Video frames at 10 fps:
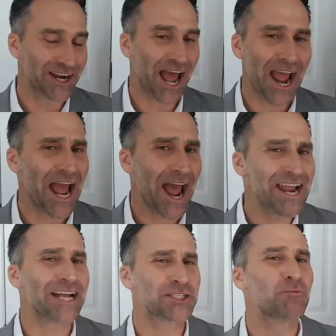gonna. I
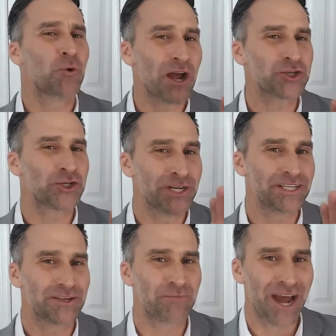got some
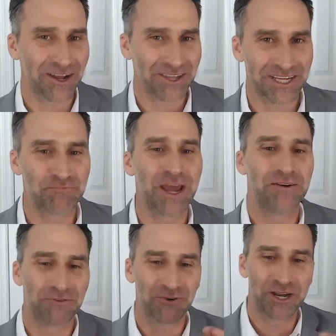questions about this Ben
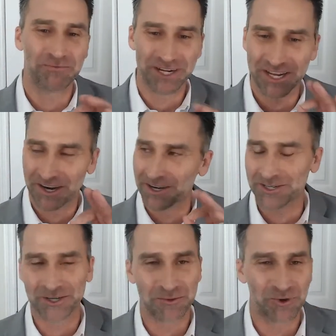Freeman
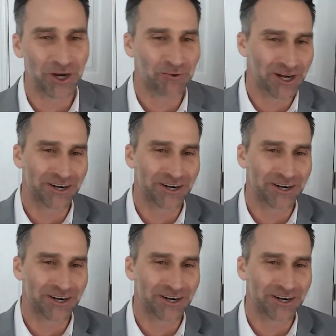character in the book.